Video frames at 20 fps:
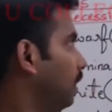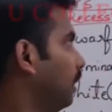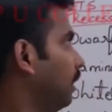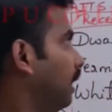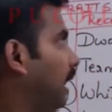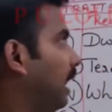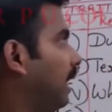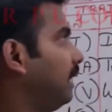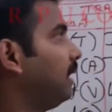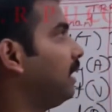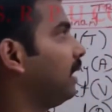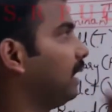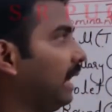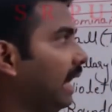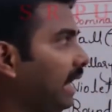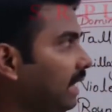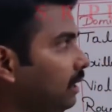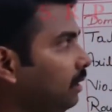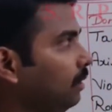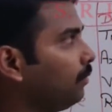Underline
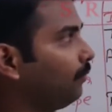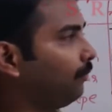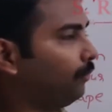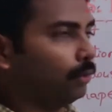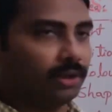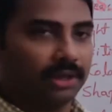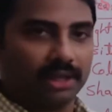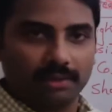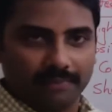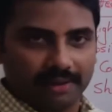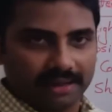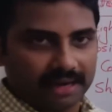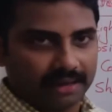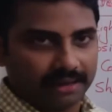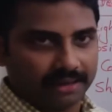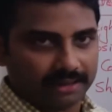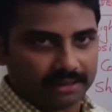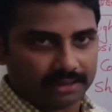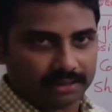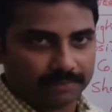14
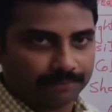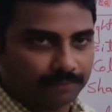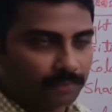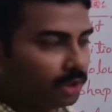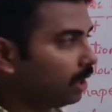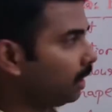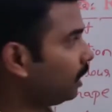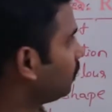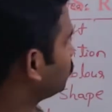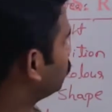varieties. So